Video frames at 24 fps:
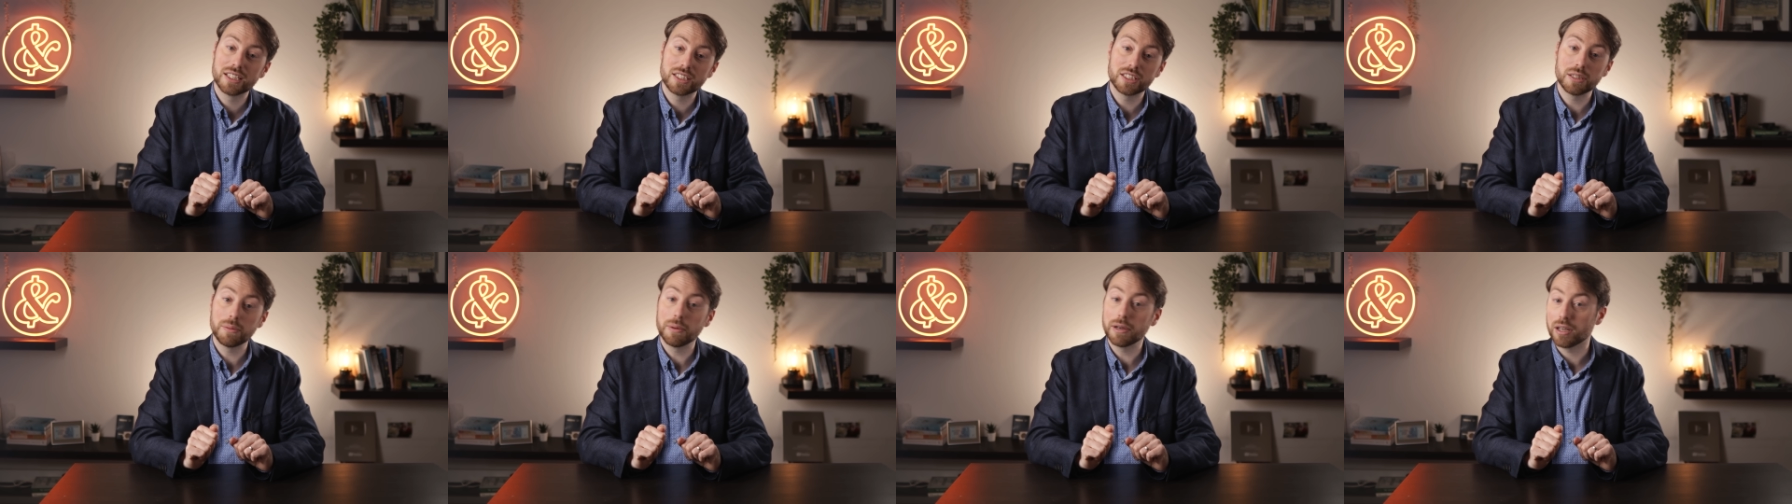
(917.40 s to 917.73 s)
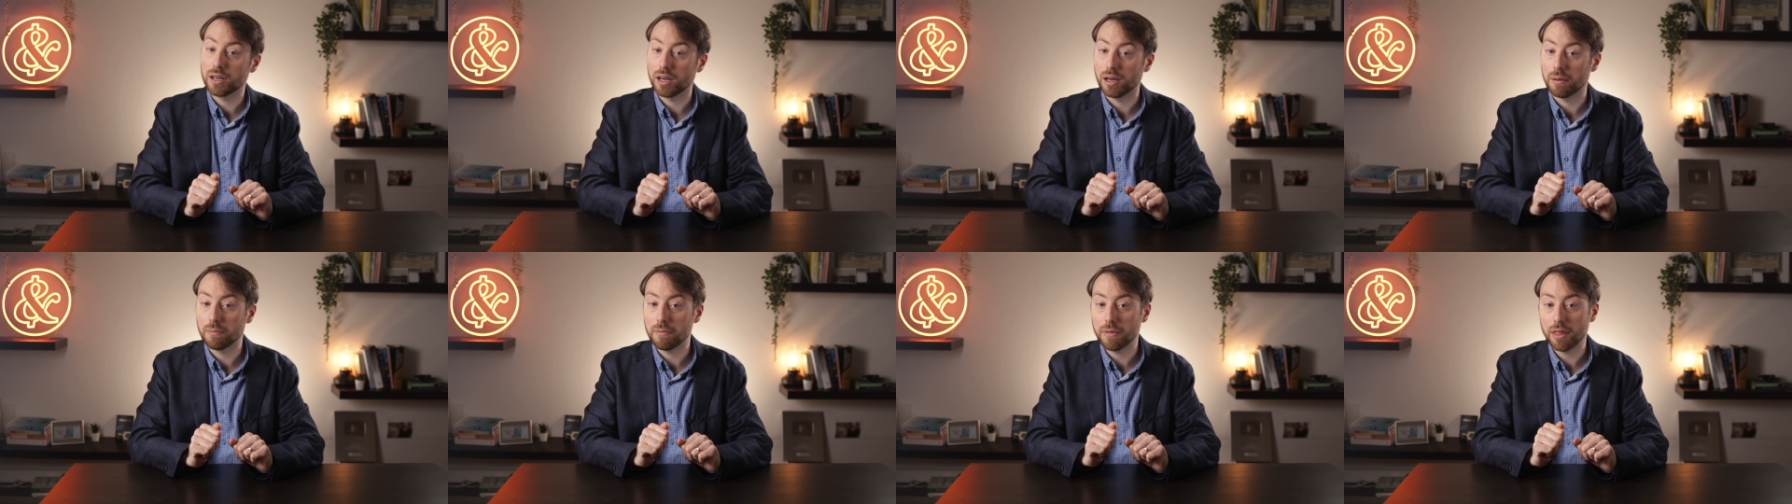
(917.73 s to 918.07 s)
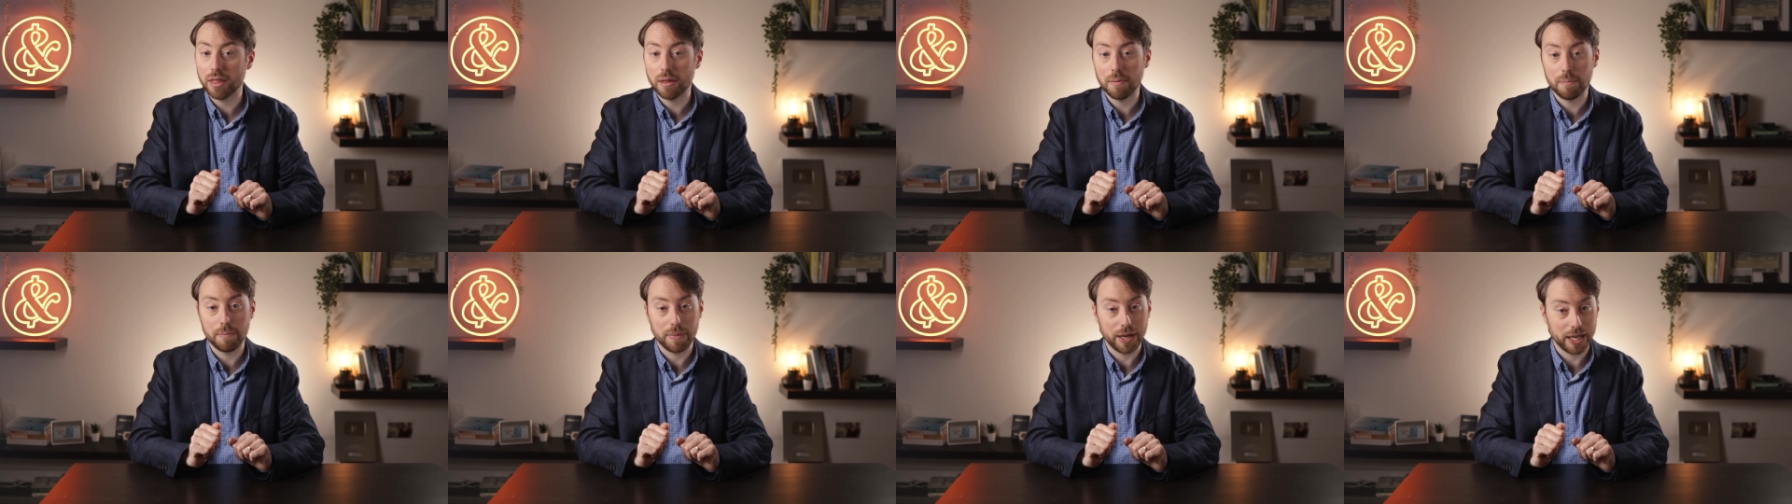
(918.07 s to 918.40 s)
to become
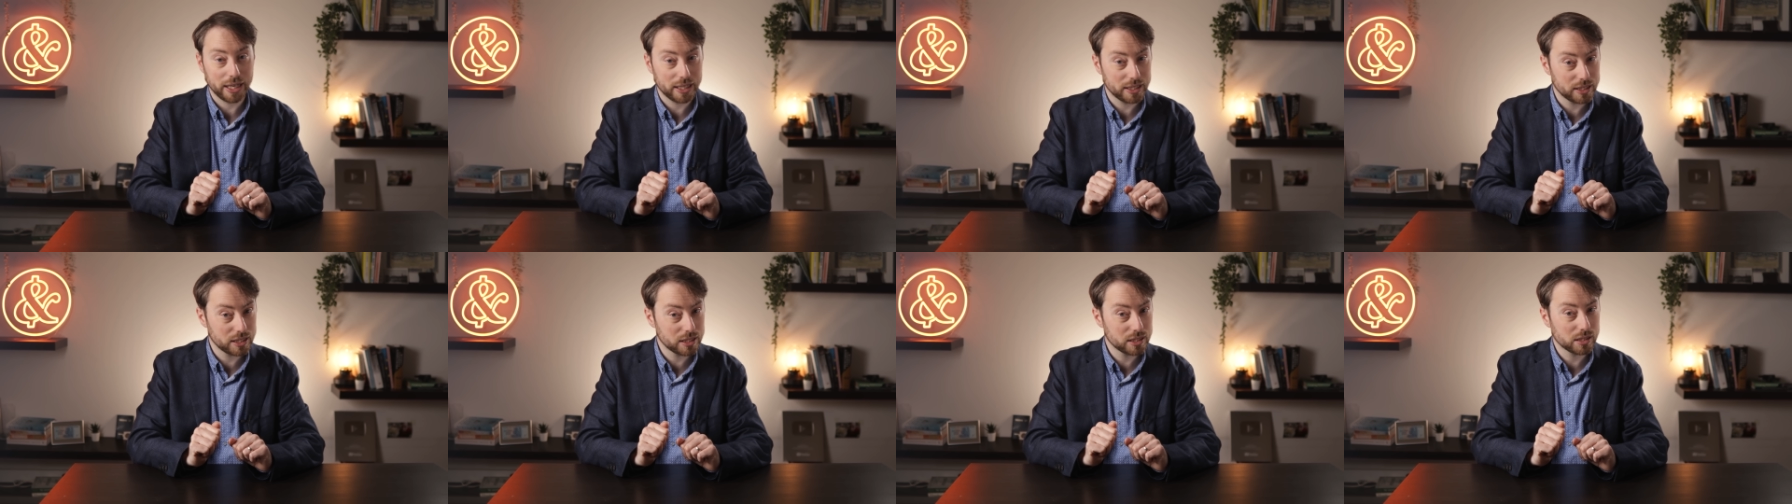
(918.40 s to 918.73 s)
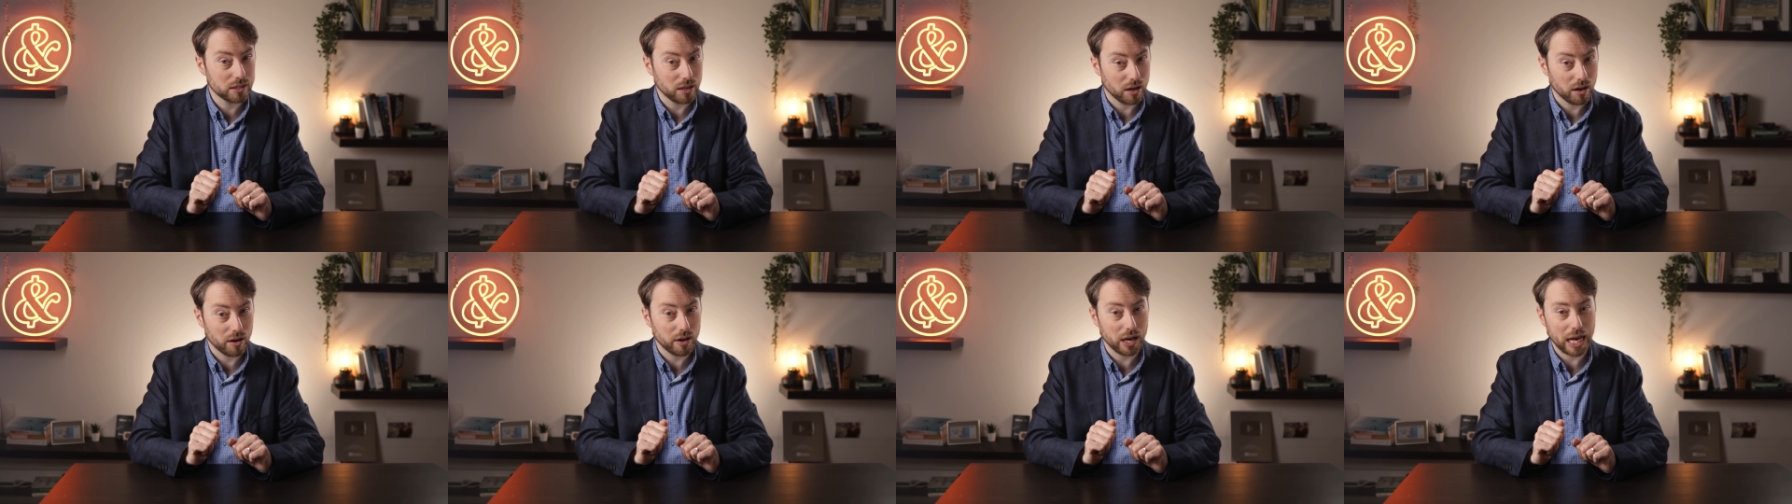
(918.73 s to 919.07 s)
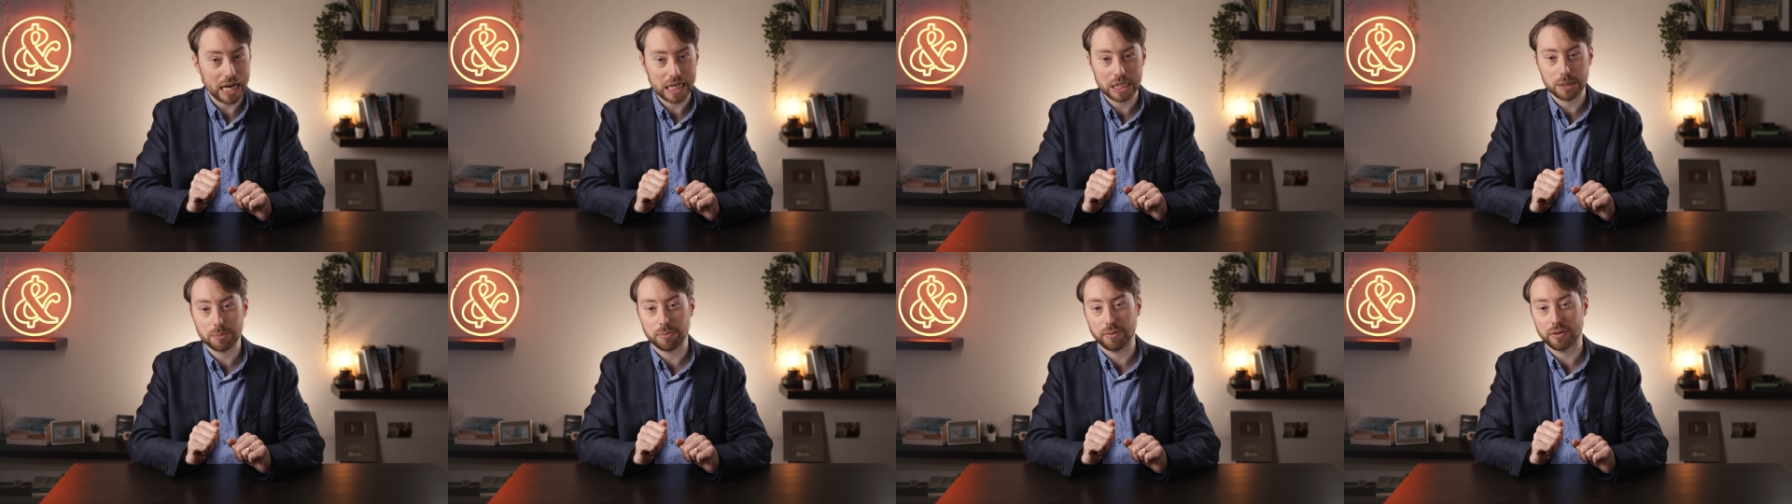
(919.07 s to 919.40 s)
the biggest car
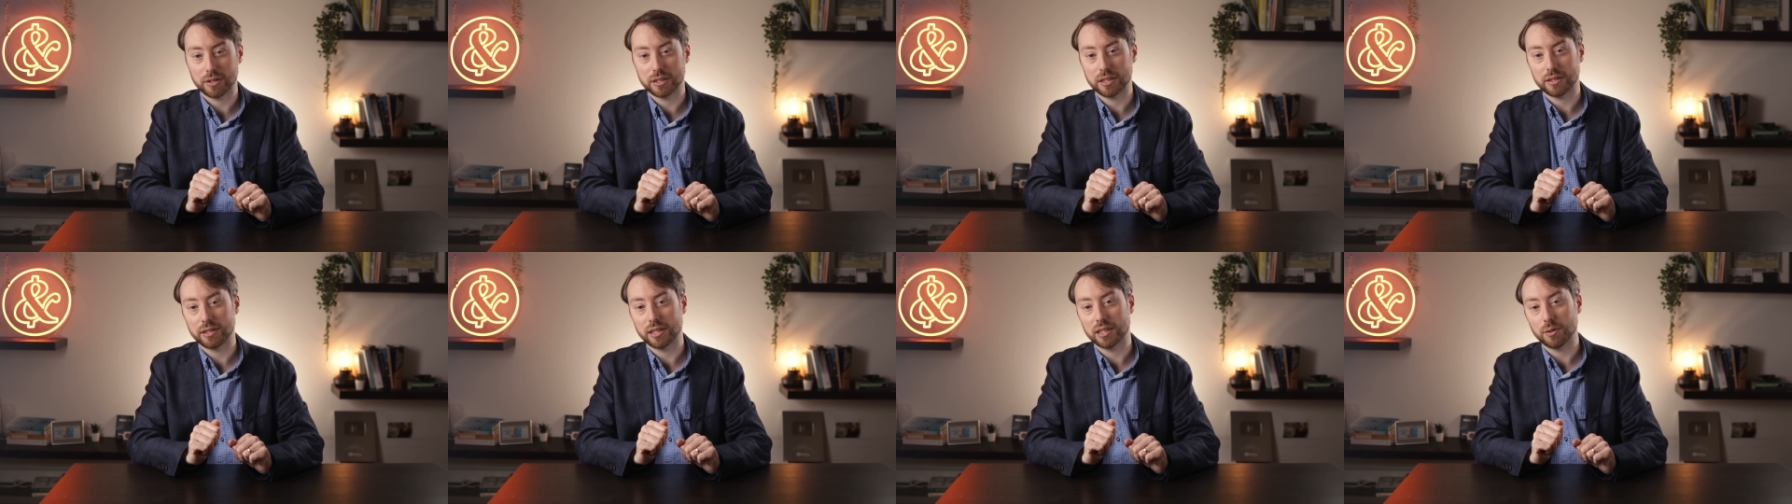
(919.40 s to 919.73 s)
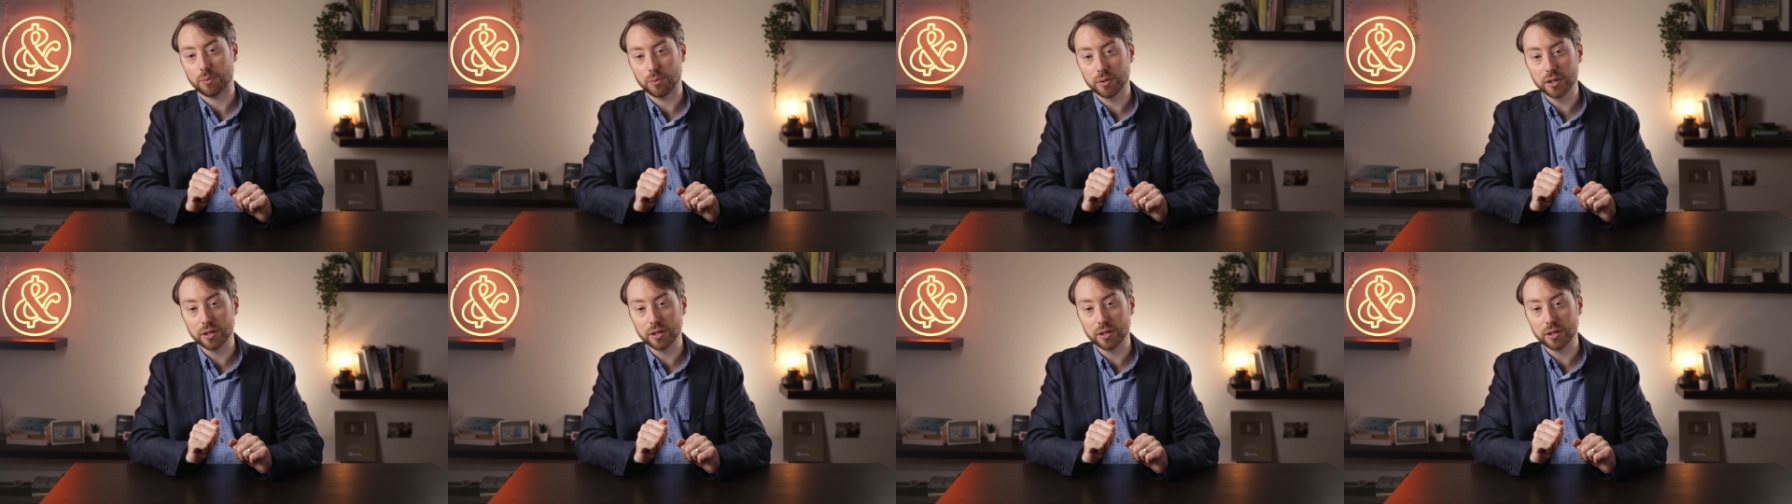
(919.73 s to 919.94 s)
exporter in the